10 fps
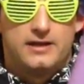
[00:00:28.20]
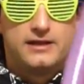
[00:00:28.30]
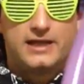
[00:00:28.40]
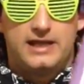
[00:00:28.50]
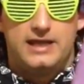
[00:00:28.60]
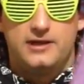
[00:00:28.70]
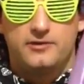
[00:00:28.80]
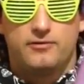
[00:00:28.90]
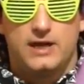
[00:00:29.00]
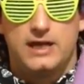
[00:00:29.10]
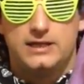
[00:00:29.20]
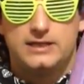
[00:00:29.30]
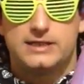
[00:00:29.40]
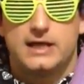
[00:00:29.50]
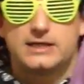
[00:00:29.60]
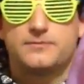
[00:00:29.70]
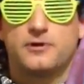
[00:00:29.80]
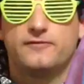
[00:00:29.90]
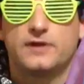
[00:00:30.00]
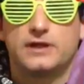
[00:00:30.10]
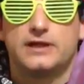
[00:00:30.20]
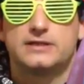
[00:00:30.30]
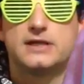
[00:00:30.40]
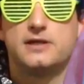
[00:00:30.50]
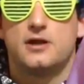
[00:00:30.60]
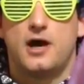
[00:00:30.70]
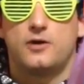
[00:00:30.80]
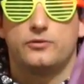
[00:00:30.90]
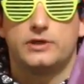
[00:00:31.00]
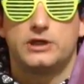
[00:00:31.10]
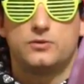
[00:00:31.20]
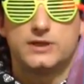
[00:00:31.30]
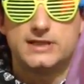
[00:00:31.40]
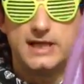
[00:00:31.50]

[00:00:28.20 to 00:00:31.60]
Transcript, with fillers: The key to creating these hats perfectly is to not only twist